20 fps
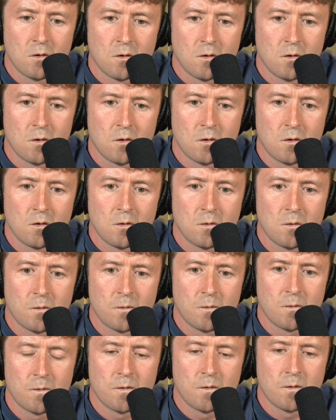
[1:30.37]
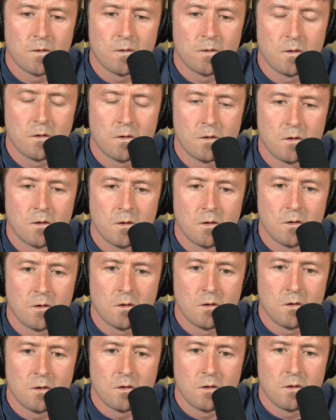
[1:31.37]

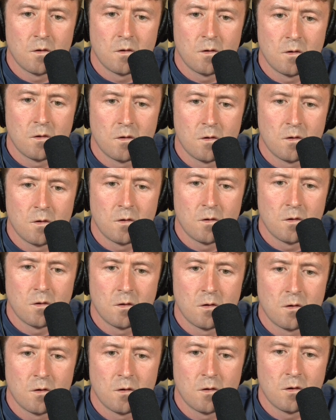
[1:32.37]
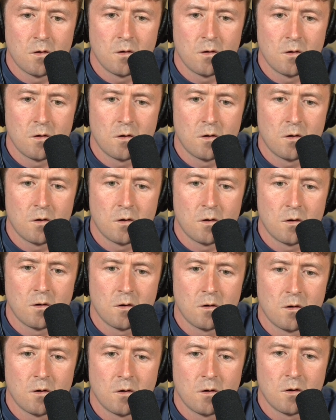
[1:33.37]

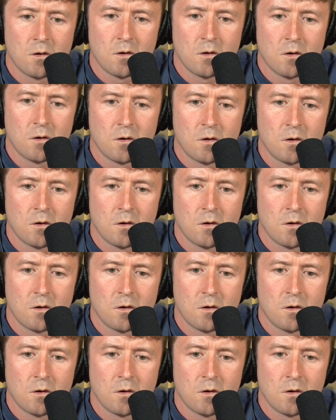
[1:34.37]
The person shown says nothing.